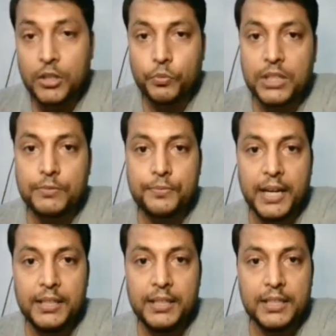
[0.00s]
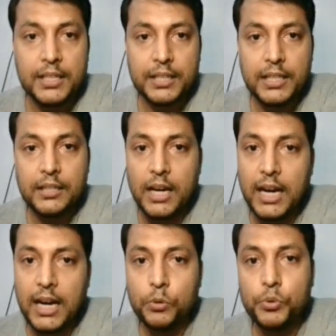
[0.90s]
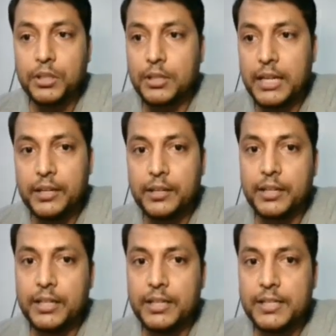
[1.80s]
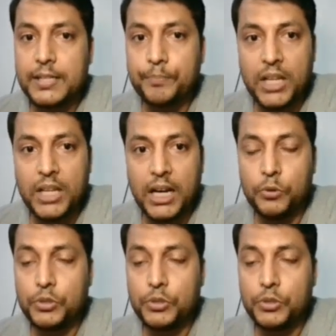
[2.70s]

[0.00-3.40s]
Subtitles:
What we find is, again, the outer